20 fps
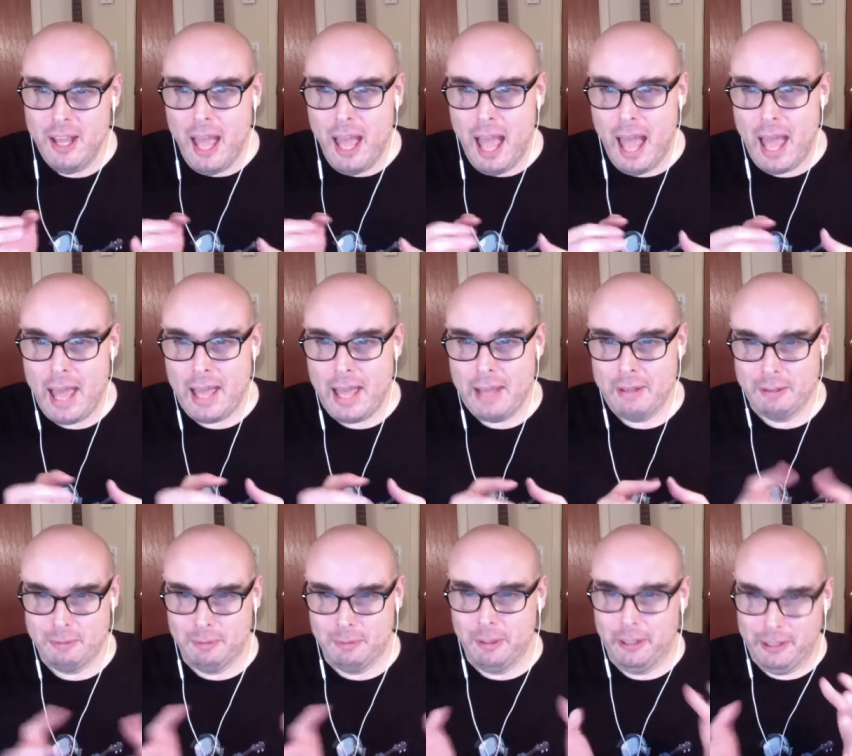
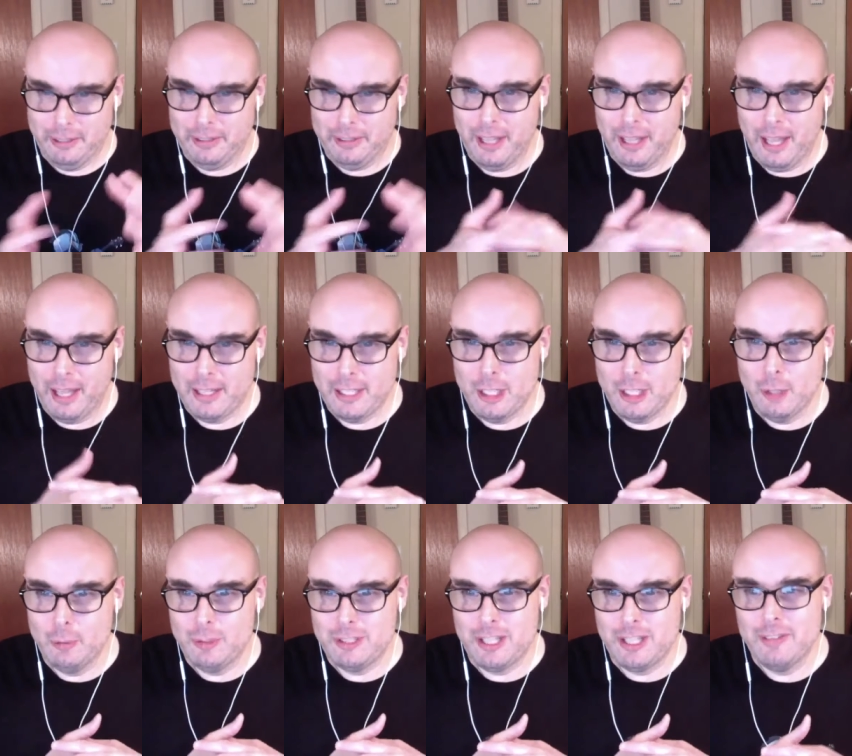at playing, and he
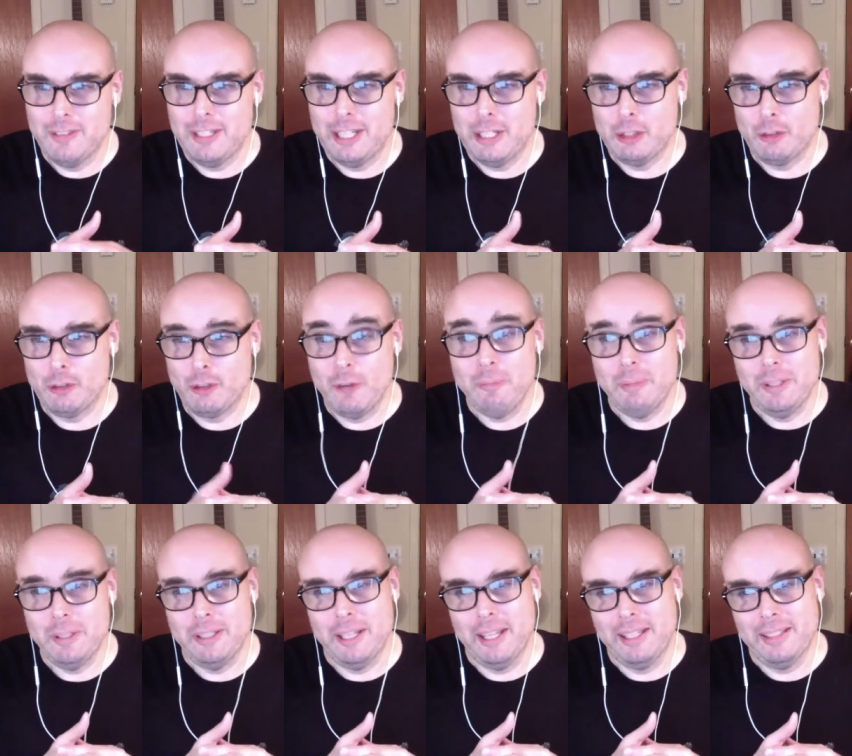was given a
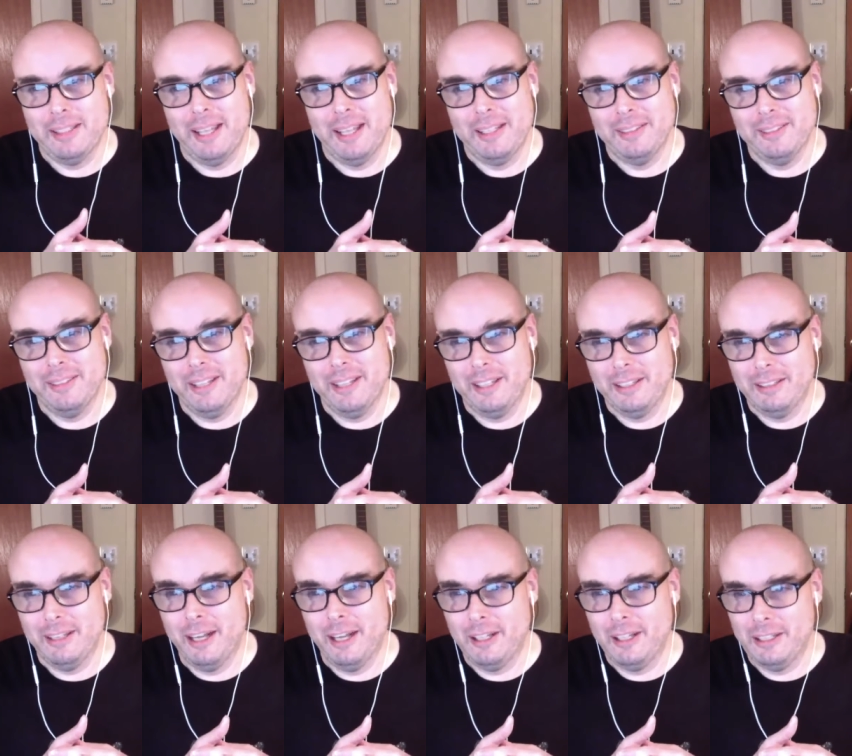trumpet
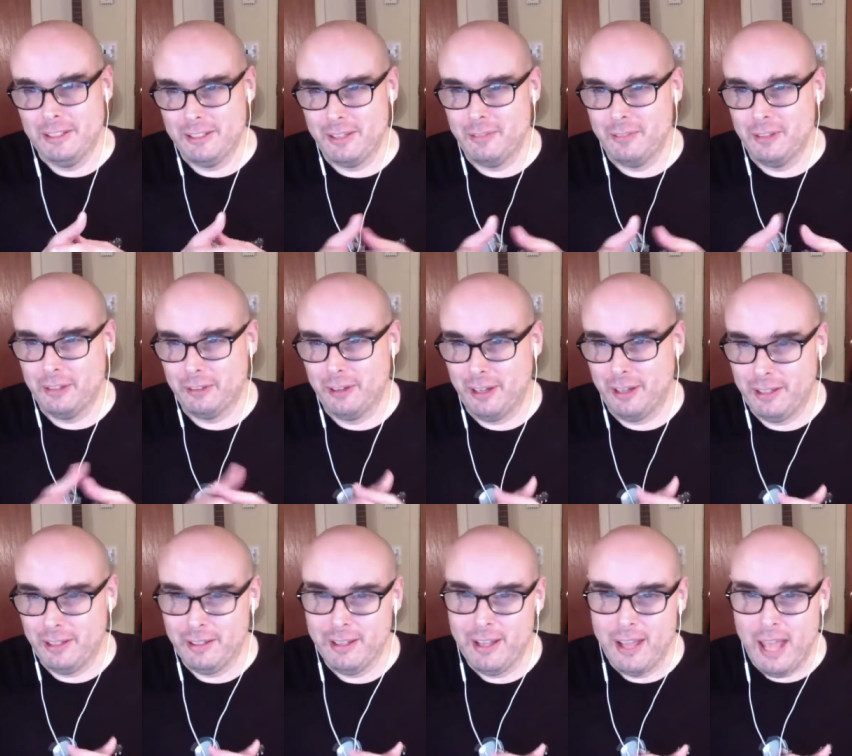in 7th
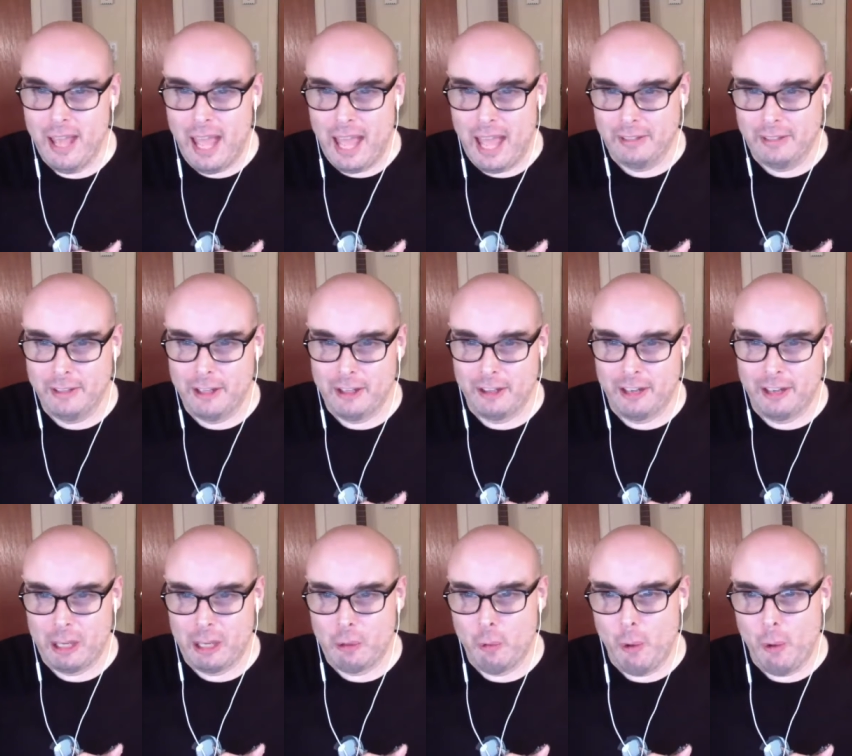grade, and later
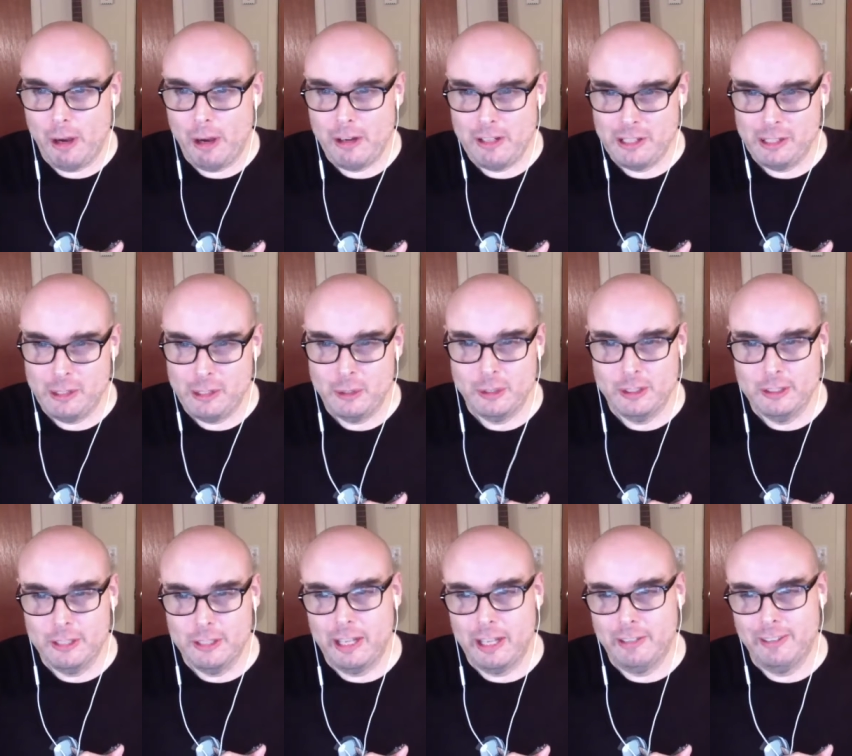acquired a
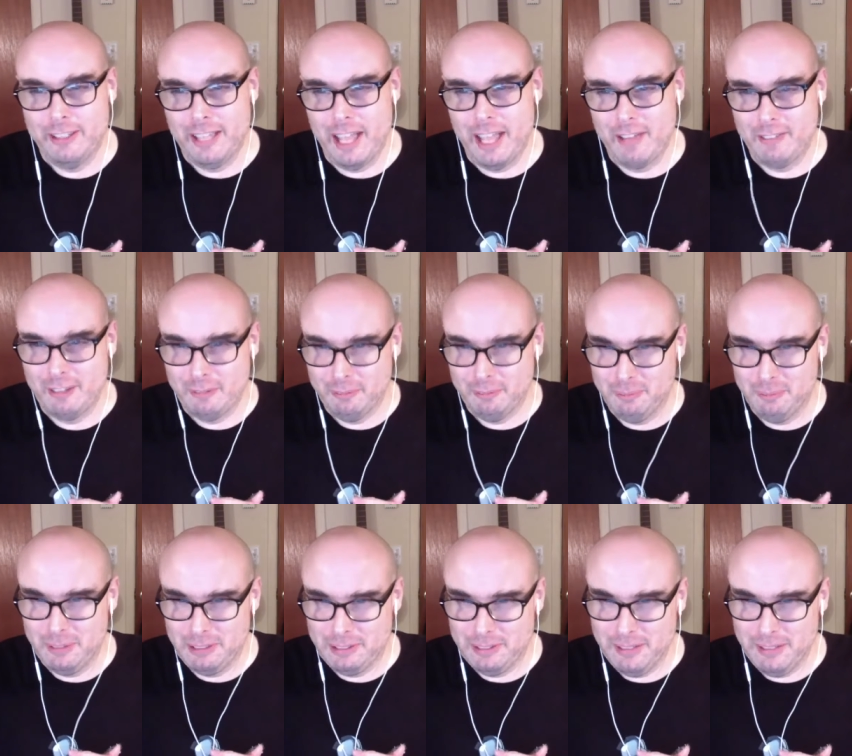ukulele, having
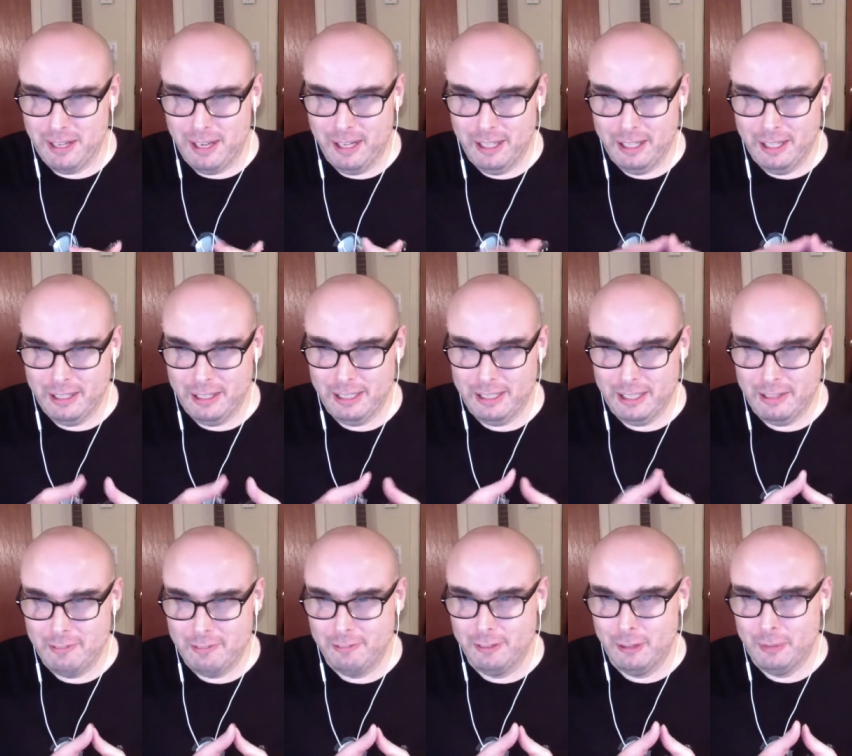been
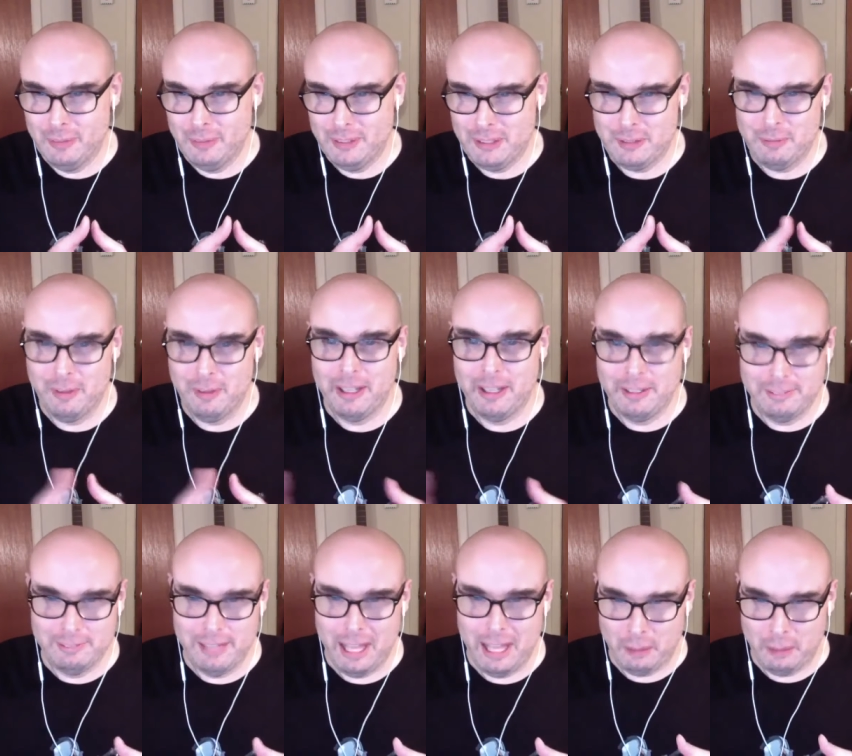influenced by
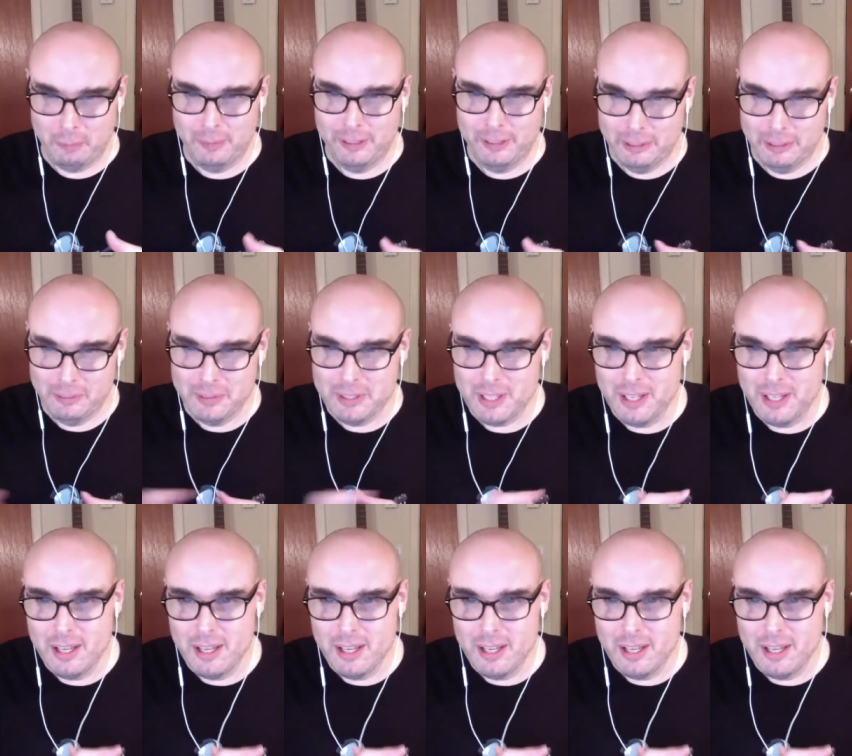Hank Williams.